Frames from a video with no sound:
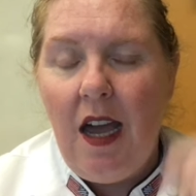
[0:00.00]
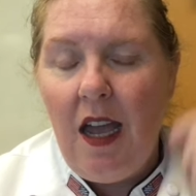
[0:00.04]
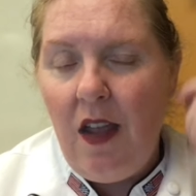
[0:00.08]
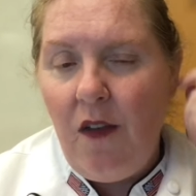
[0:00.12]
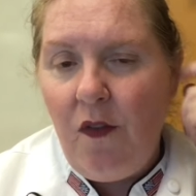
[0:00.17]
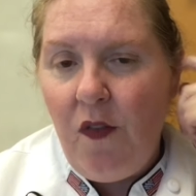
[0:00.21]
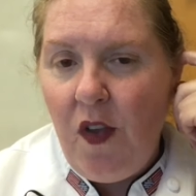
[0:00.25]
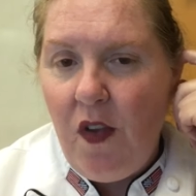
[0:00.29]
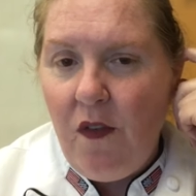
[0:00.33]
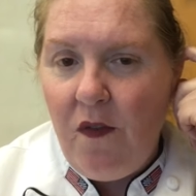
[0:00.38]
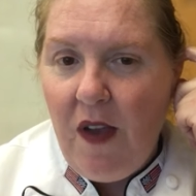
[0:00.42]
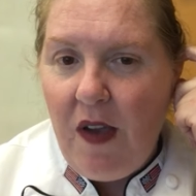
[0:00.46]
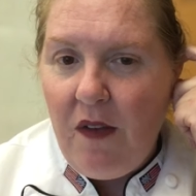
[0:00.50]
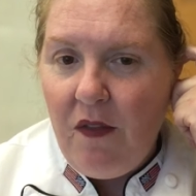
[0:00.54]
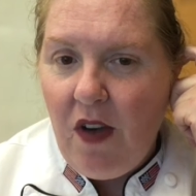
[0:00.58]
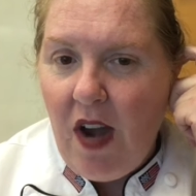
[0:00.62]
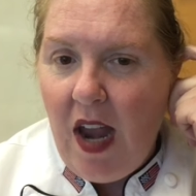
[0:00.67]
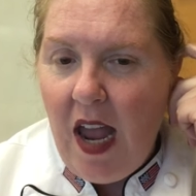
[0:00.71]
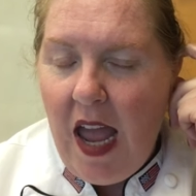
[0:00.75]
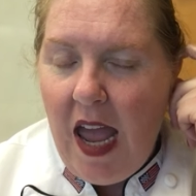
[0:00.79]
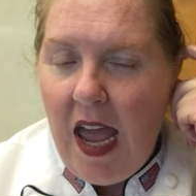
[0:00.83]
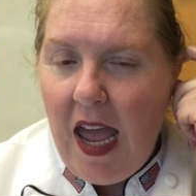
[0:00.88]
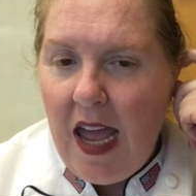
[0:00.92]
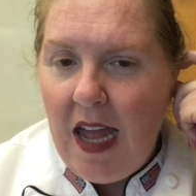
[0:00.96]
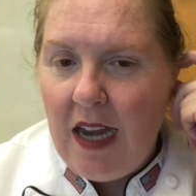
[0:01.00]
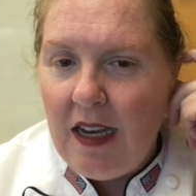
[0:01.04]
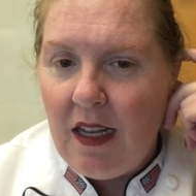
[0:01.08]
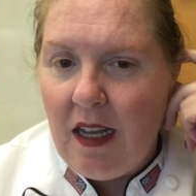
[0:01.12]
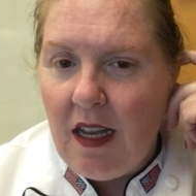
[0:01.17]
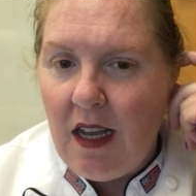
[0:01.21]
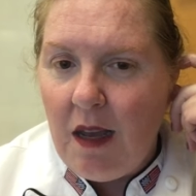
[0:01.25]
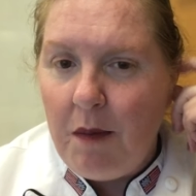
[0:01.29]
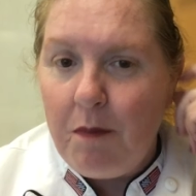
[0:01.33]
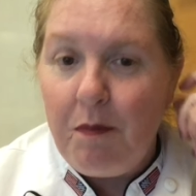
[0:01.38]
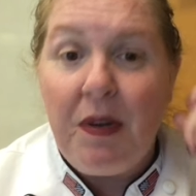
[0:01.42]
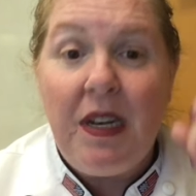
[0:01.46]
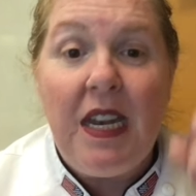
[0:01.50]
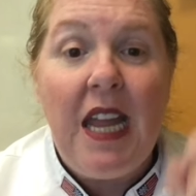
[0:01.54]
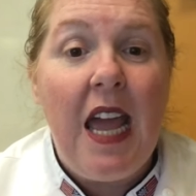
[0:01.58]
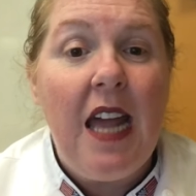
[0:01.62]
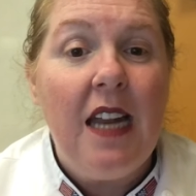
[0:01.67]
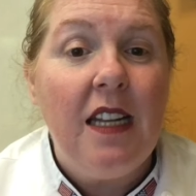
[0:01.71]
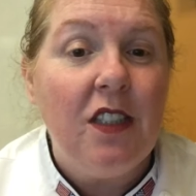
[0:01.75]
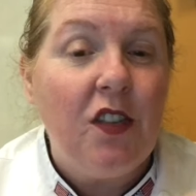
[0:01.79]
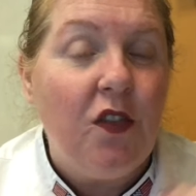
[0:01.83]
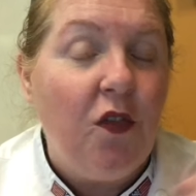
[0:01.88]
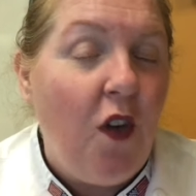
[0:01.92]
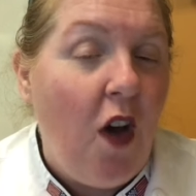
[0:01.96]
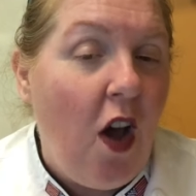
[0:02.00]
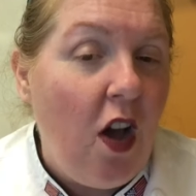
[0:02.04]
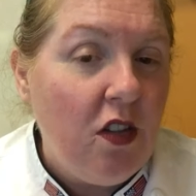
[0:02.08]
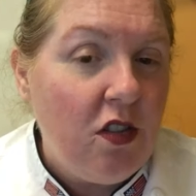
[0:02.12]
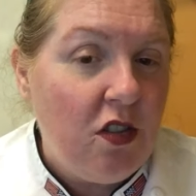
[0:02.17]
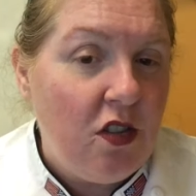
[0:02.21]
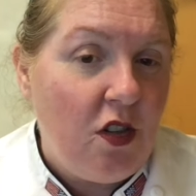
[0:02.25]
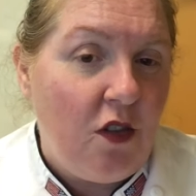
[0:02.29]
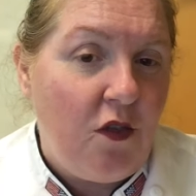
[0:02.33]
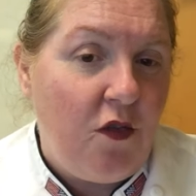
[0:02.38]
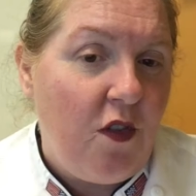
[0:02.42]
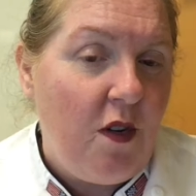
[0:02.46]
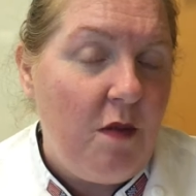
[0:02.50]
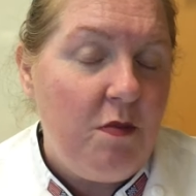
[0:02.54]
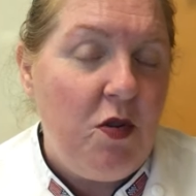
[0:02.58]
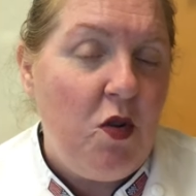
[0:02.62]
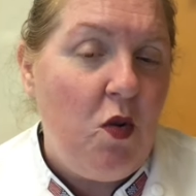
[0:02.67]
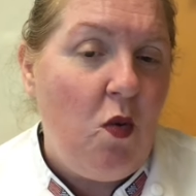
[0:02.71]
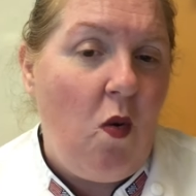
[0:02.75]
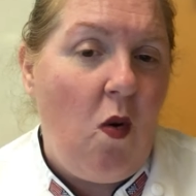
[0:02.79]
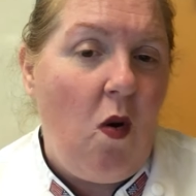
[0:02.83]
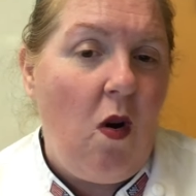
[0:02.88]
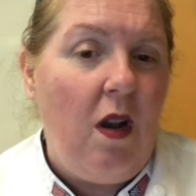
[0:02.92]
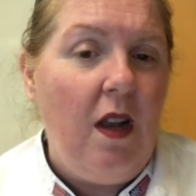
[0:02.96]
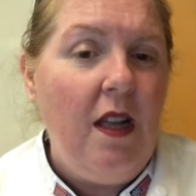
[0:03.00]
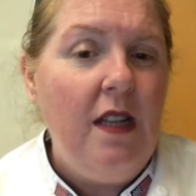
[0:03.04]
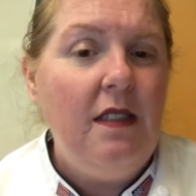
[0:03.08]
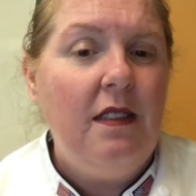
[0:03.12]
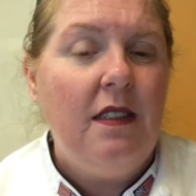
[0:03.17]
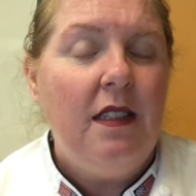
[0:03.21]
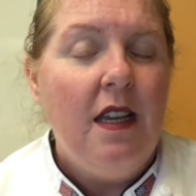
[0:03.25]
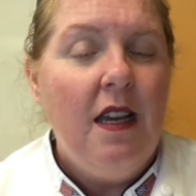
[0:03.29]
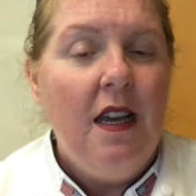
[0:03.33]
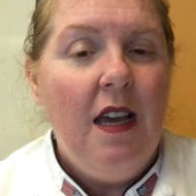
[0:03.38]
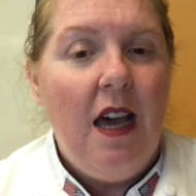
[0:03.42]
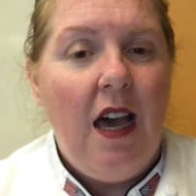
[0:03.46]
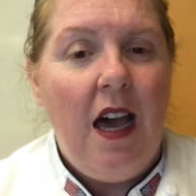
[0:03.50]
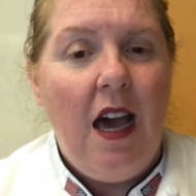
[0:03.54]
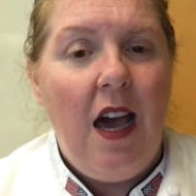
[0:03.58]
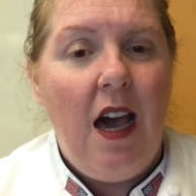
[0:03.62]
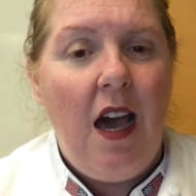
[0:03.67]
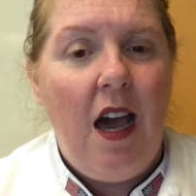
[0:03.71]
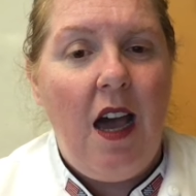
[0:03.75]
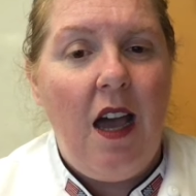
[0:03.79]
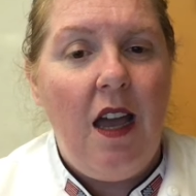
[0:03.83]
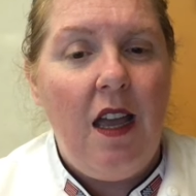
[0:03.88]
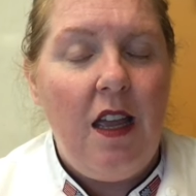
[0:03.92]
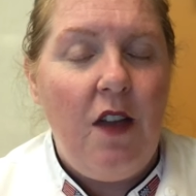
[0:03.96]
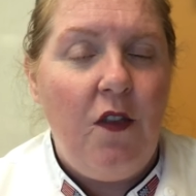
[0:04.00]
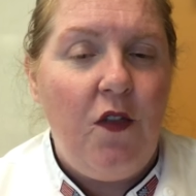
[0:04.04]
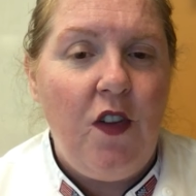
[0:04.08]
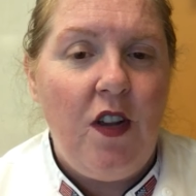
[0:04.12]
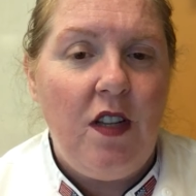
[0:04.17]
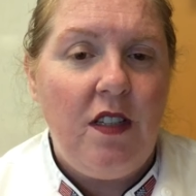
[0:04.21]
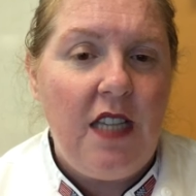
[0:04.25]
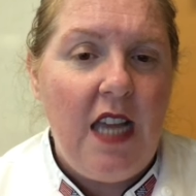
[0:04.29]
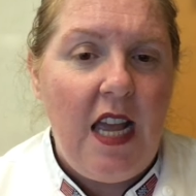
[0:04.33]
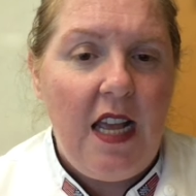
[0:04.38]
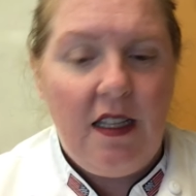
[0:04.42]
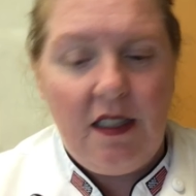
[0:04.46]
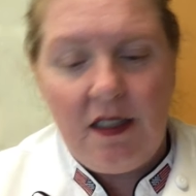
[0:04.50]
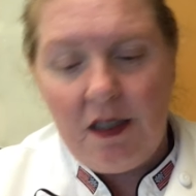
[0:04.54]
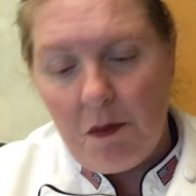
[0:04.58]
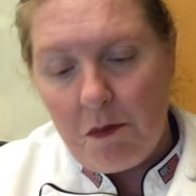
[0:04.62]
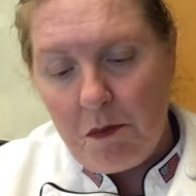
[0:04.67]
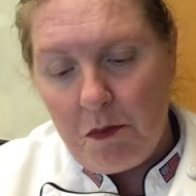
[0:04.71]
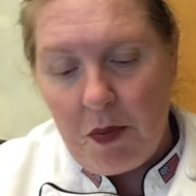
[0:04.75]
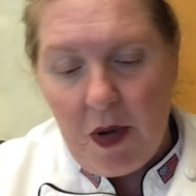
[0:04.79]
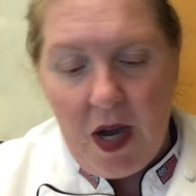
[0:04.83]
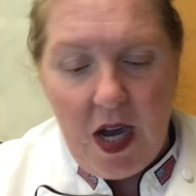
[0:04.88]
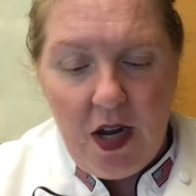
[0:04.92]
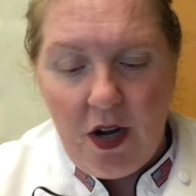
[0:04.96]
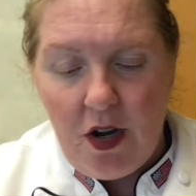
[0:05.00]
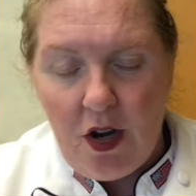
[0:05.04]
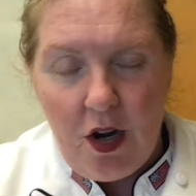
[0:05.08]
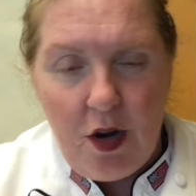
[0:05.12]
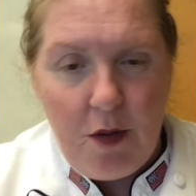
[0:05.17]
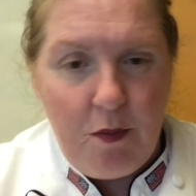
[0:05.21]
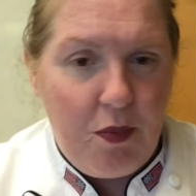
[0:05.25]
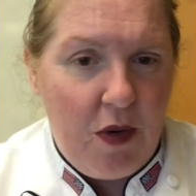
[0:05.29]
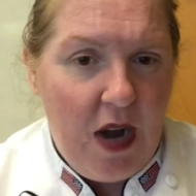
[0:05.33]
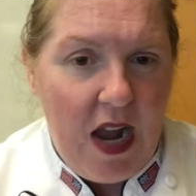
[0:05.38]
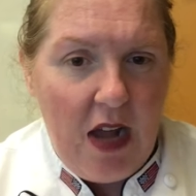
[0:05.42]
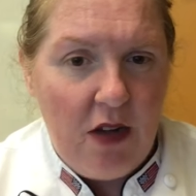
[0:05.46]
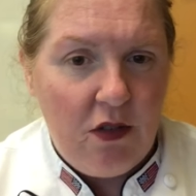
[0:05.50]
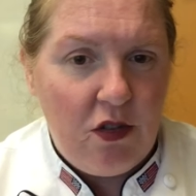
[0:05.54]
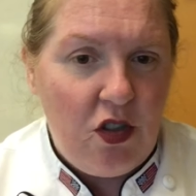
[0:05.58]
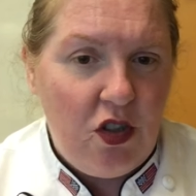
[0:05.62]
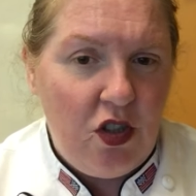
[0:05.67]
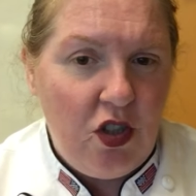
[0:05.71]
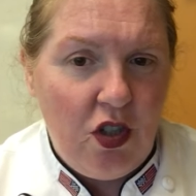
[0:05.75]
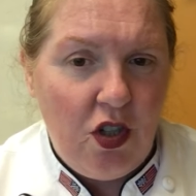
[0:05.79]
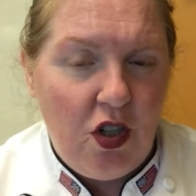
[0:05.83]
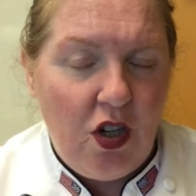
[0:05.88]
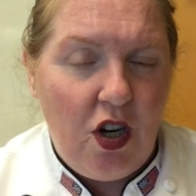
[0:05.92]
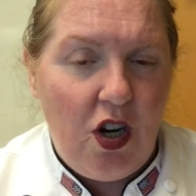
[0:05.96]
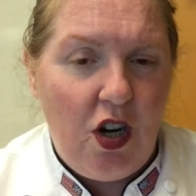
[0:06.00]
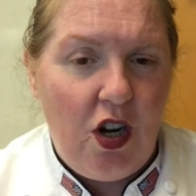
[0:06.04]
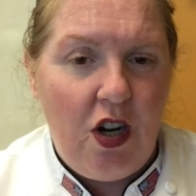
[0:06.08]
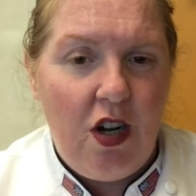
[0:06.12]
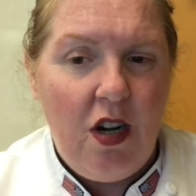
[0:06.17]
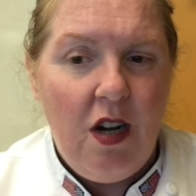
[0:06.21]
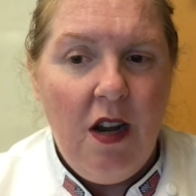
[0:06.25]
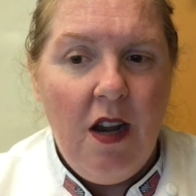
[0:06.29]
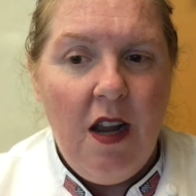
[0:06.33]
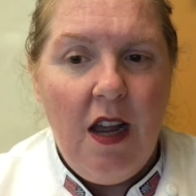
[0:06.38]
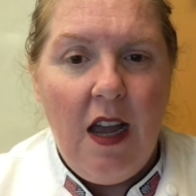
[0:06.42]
If you've ever had Bananas Foster from New Orleans, if you take some butter, brown sugar,